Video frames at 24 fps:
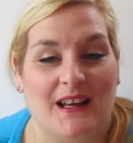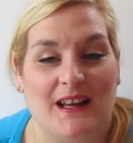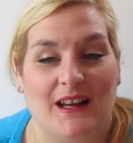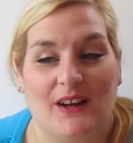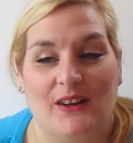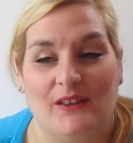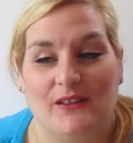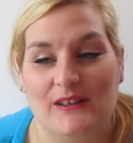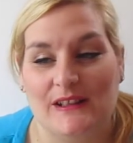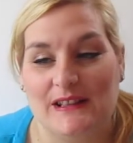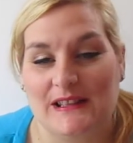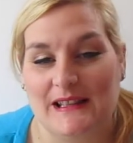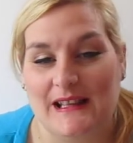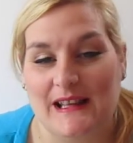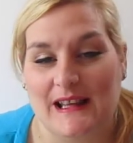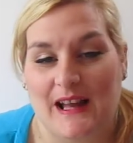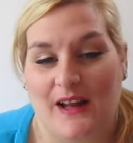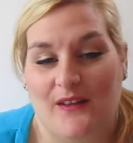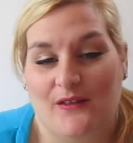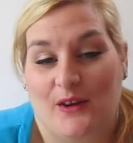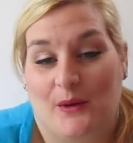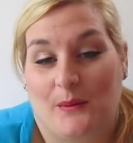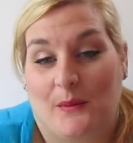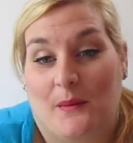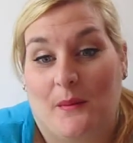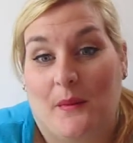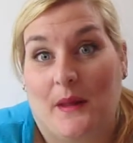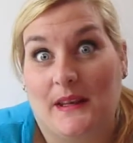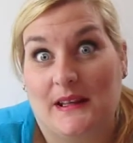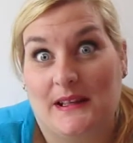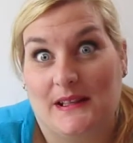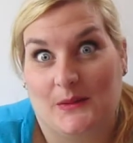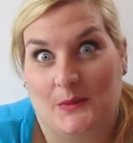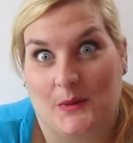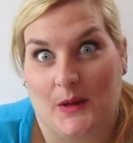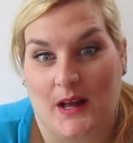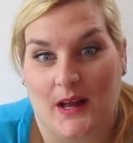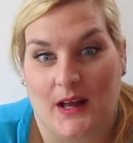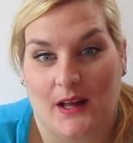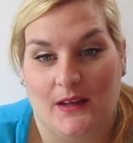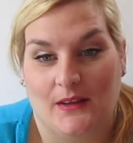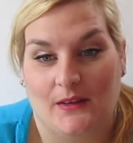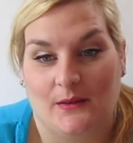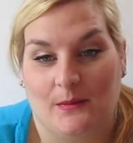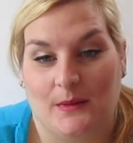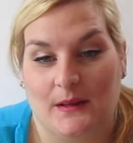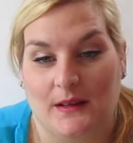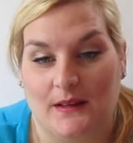Obviously, I've got my money's
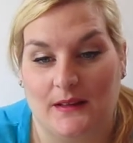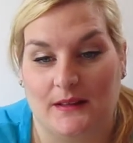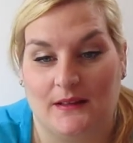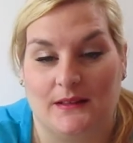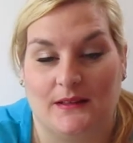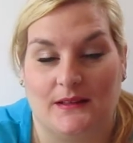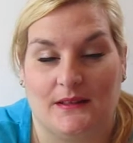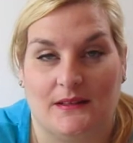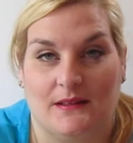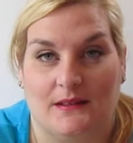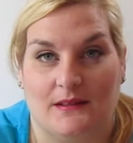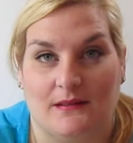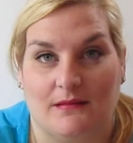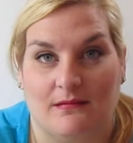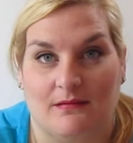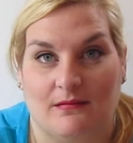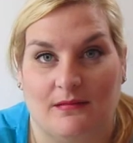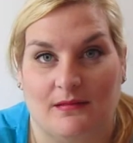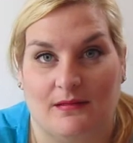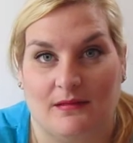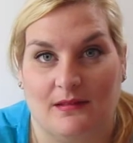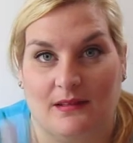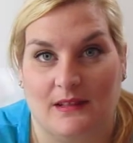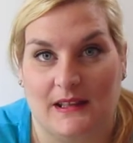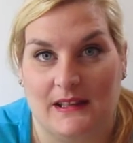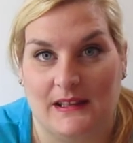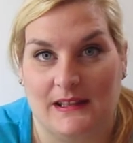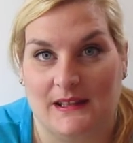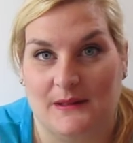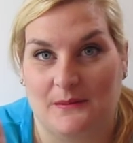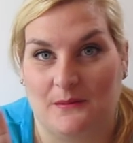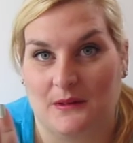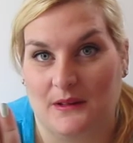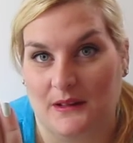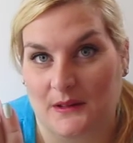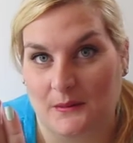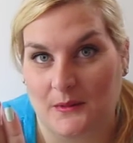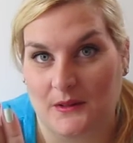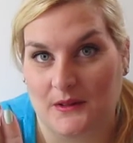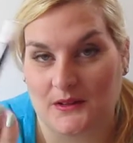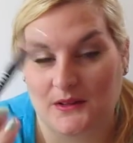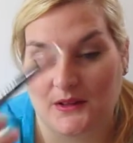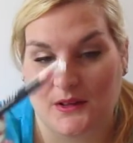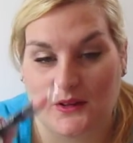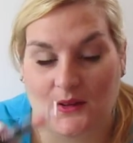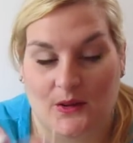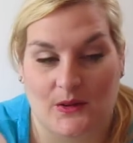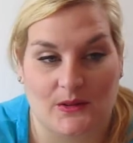worth because this is pretty
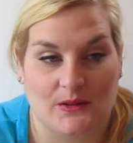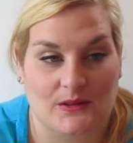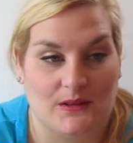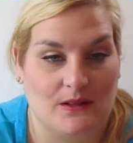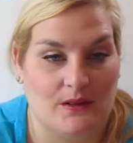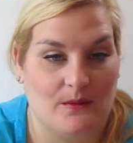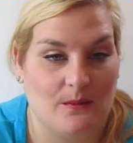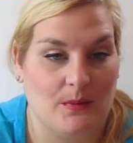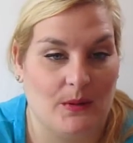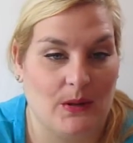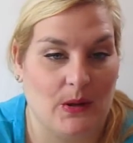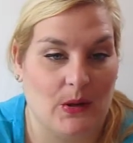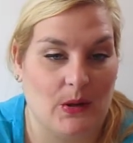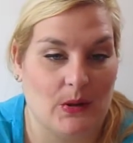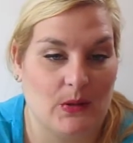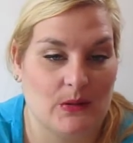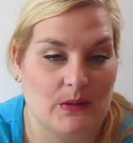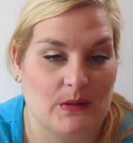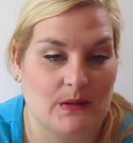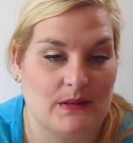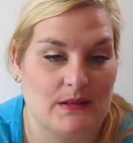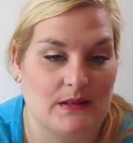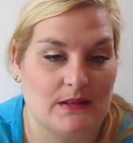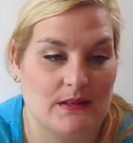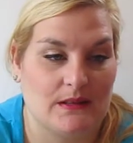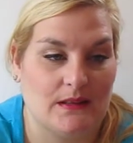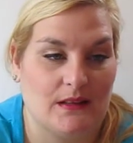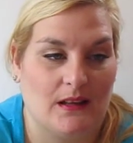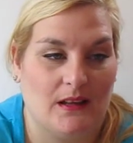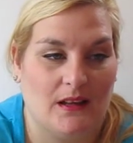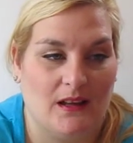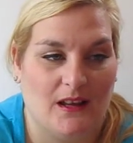much the cost of the box.